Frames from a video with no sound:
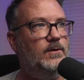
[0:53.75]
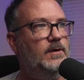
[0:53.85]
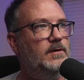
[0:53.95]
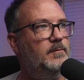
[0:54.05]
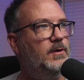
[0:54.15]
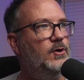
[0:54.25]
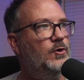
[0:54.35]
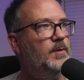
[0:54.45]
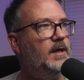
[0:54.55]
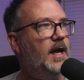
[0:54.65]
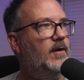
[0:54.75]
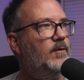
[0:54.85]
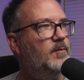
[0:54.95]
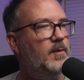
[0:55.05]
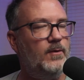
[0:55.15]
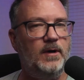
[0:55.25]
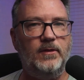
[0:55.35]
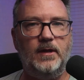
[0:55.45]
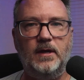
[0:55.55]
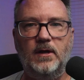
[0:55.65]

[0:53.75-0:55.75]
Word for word: And then boom, it can't remember anything.